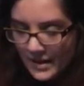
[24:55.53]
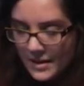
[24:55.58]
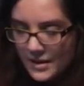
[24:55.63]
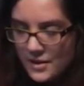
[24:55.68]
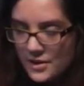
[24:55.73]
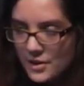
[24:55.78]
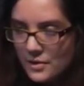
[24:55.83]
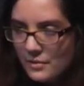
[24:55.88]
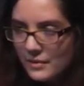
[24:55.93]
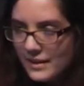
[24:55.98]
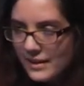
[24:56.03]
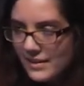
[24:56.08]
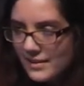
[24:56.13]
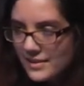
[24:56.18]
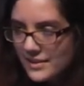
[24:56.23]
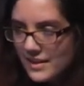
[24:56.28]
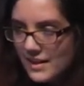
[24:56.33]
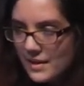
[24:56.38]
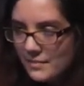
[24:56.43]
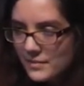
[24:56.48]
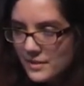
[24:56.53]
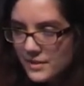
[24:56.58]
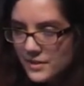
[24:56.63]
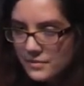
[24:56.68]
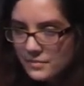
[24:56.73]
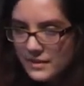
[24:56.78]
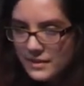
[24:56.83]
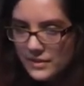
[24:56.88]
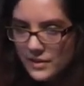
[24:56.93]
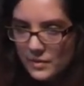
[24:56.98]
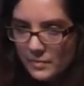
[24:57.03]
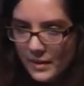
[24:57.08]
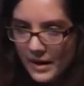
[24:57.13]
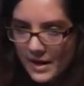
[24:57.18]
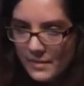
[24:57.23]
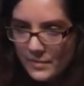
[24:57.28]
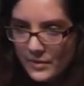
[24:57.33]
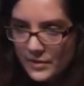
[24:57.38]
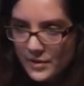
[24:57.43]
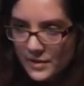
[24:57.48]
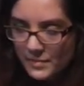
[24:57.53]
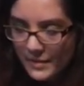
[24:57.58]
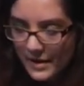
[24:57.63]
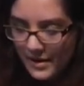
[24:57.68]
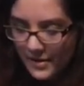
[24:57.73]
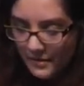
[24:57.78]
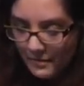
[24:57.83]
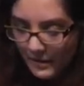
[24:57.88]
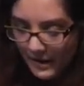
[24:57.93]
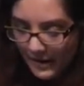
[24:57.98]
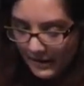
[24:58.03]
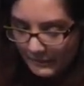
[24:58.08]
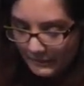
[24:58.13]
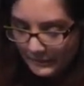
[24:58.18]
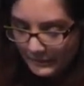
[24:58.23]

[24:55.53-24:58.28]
No one else opted to read their papers, by the way.